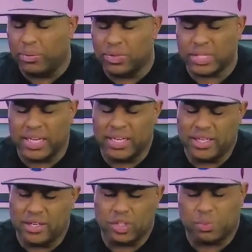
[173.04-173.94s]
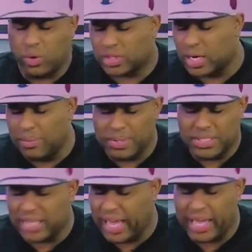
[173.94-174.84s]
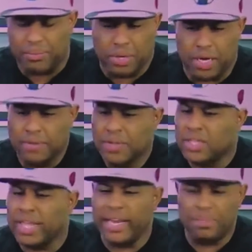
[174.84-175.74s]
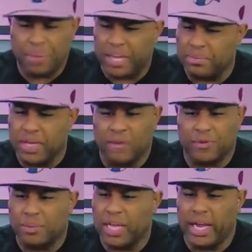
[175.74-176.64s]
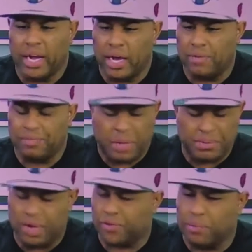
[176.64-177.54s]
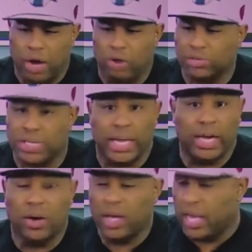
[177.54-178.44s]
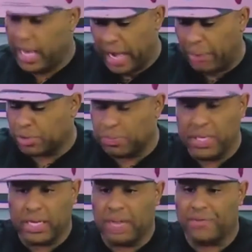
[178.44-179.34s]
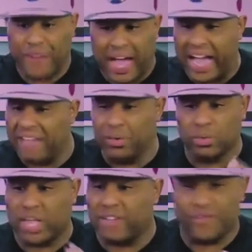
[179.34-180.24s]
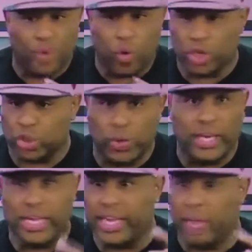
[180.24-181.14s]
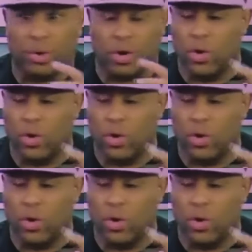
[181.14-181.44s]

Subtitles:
won't say the sports company's name, but they didn't pick me up from my hotel. And I was speaking at 5, and it was like 4:20, and they were